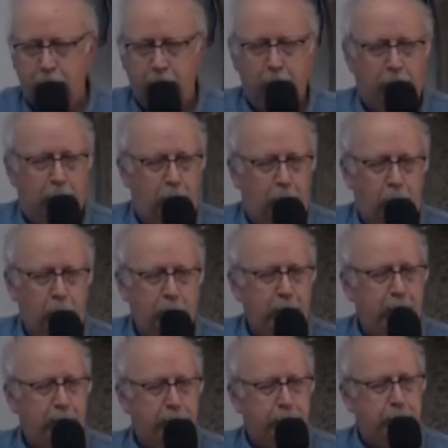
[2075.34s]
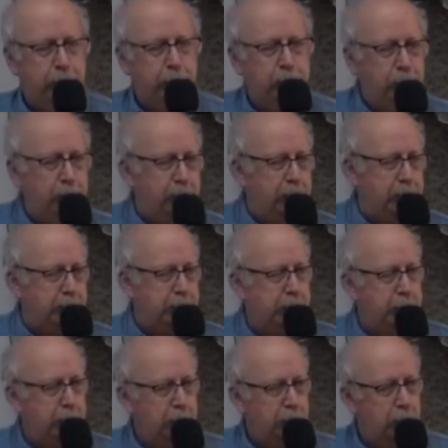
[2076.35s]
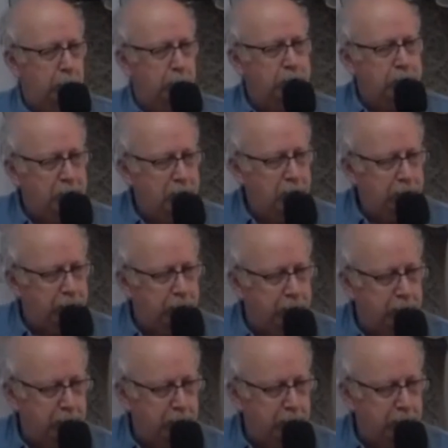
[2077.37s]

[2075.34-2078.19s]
All we have to do is receive it.